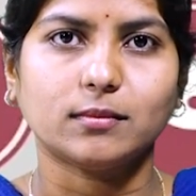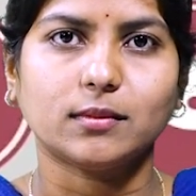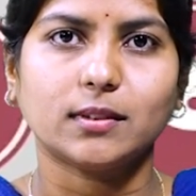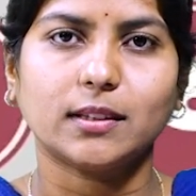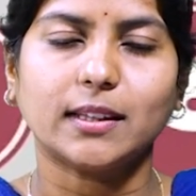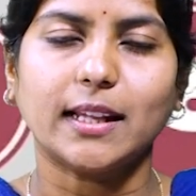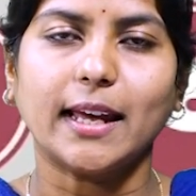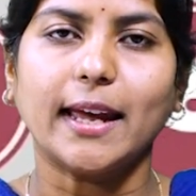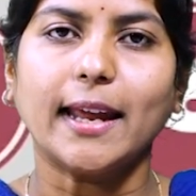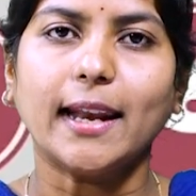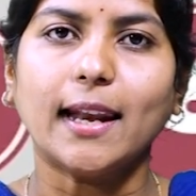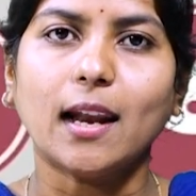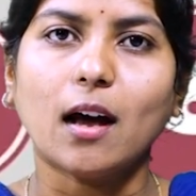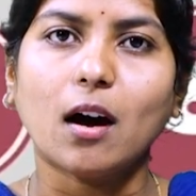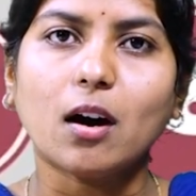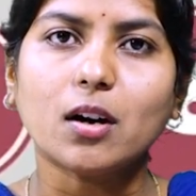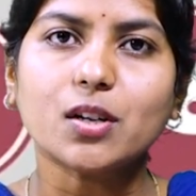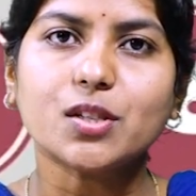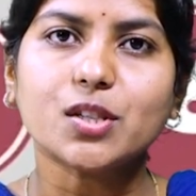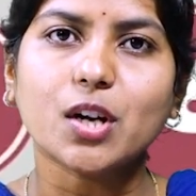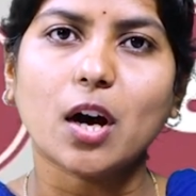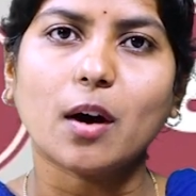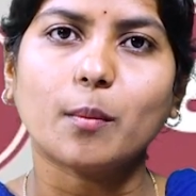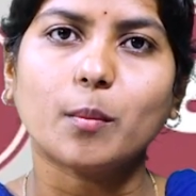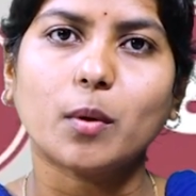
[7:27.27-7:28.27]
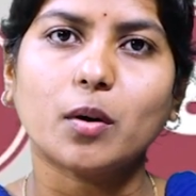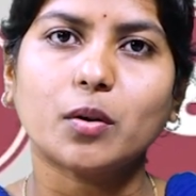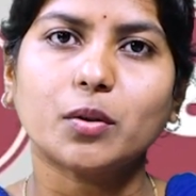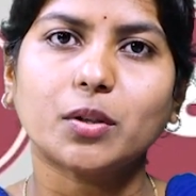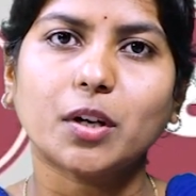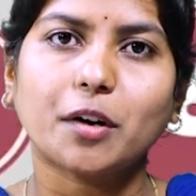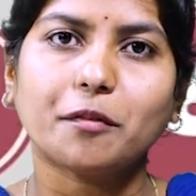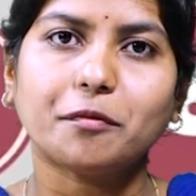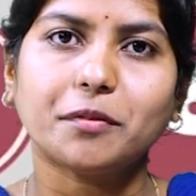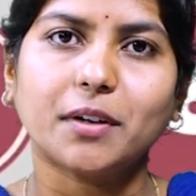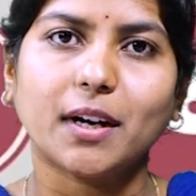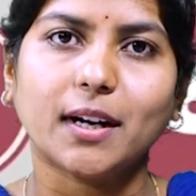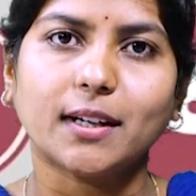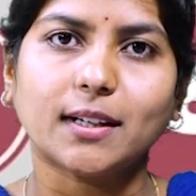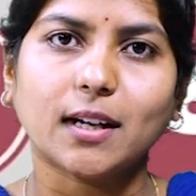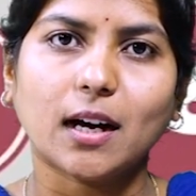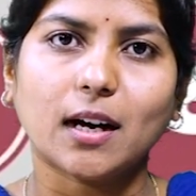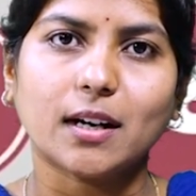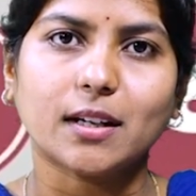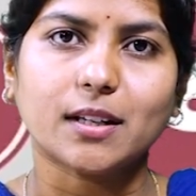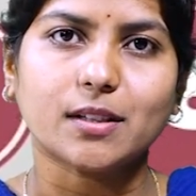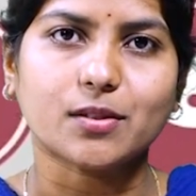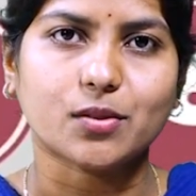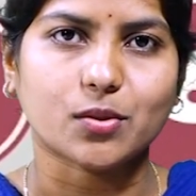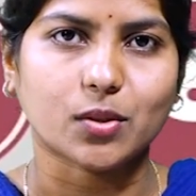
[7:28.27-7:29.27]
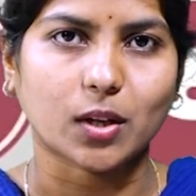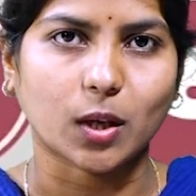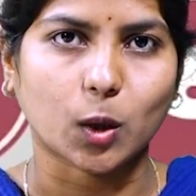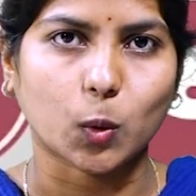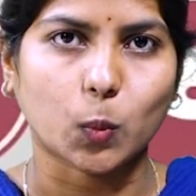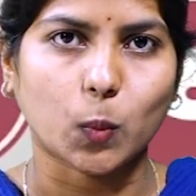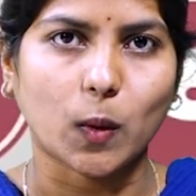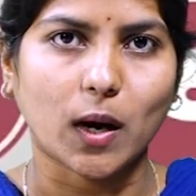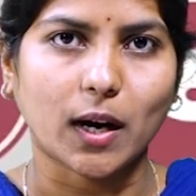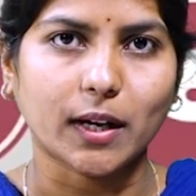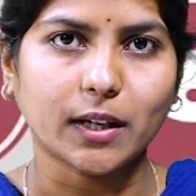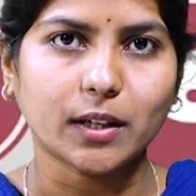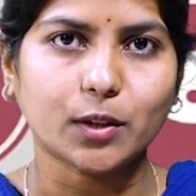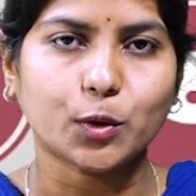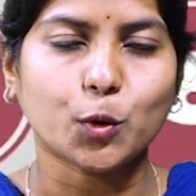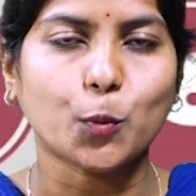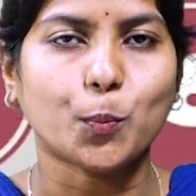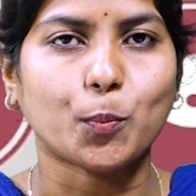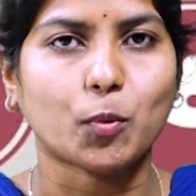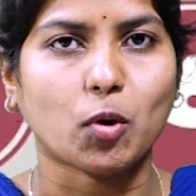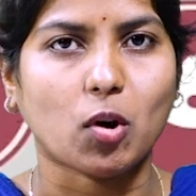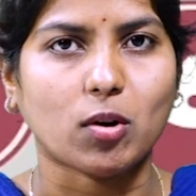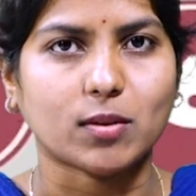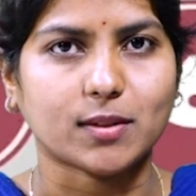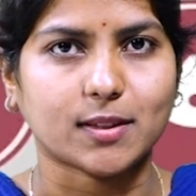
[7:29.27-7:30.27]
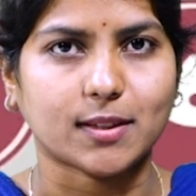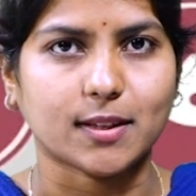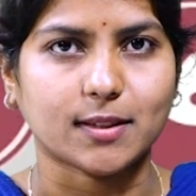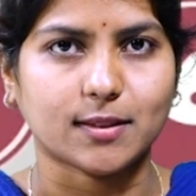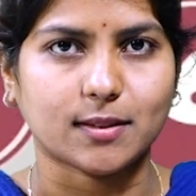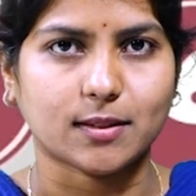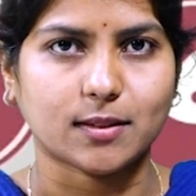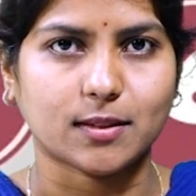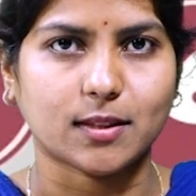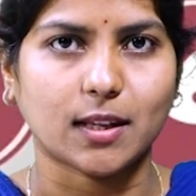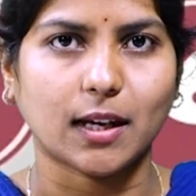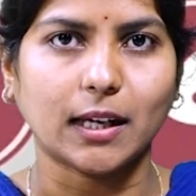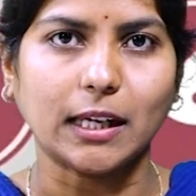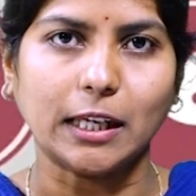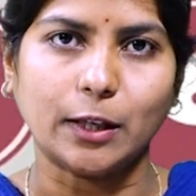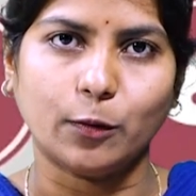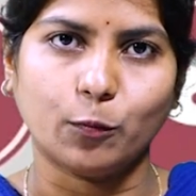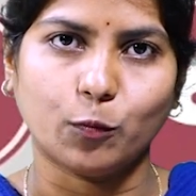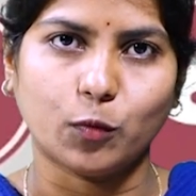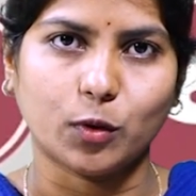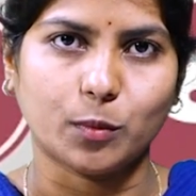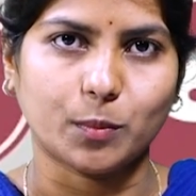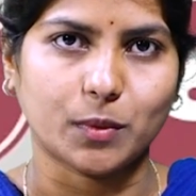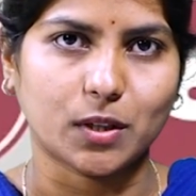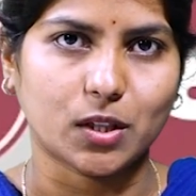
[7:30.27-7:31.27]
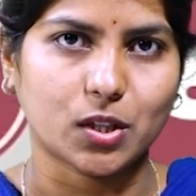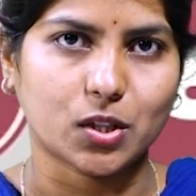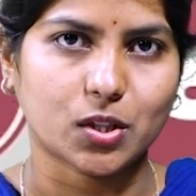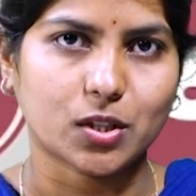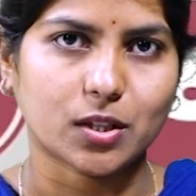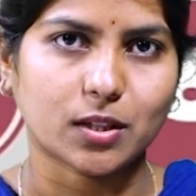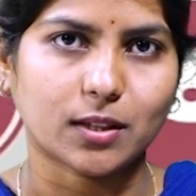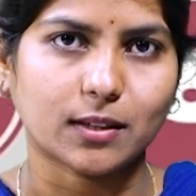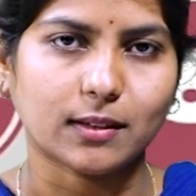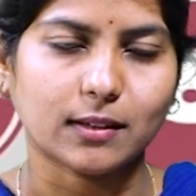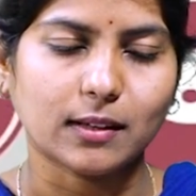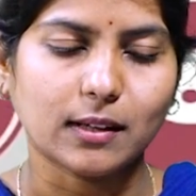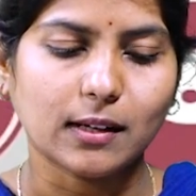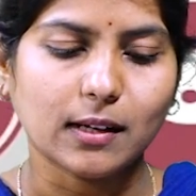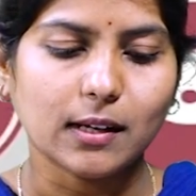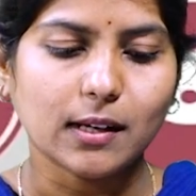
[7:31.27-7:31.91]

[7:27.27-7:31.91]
A large amount of data is required to process that information.